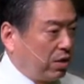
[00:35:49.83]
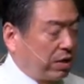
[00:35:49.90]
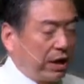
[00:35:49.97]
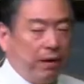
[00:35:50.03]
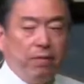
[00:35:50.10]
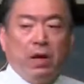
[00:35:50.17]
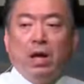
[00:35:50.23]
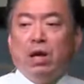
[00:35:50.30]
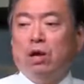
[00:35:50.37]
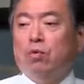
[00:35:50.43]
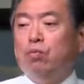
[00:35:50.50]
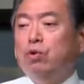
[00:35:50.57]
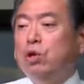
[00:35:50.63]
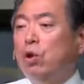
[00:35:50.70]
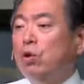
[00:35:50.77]
okay?
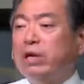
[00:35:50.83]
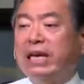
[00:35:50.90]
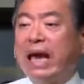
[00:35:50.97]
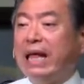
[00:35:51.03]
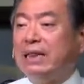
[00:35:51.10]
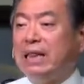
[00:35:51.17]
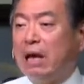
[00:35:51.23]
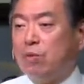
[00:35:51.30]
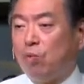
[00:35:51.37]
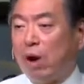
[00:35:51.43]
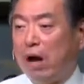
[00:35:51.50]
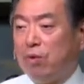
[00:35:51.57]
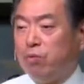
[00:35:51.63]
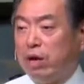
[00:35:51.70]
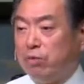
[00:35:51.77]
we don't get that
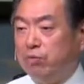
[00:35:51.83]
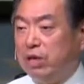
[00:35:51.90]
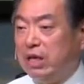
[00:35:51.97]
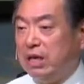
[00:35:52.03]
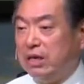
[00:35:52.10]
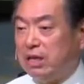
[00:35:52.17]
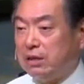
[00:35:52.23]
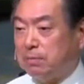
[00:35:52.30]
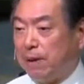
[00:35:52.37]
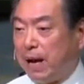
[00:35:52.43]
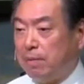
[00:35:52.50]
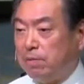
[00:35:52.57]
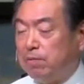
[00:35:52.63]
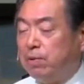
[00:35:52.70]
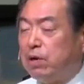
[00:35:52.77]
while we're reading this
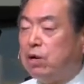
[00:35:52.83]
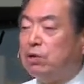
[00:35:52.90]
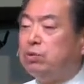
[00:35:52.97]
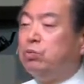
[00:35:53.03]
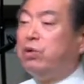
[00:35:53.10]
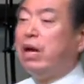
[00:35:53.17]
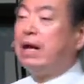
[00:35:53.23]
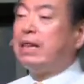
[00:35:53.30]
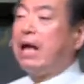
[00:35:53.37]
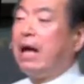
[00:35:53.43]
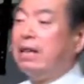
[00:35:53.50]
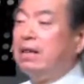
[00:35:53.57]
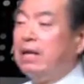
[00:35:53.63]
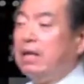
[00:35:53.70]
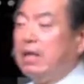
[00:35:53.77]
Bible because we are
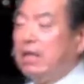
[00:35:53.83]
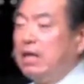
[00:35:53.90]
not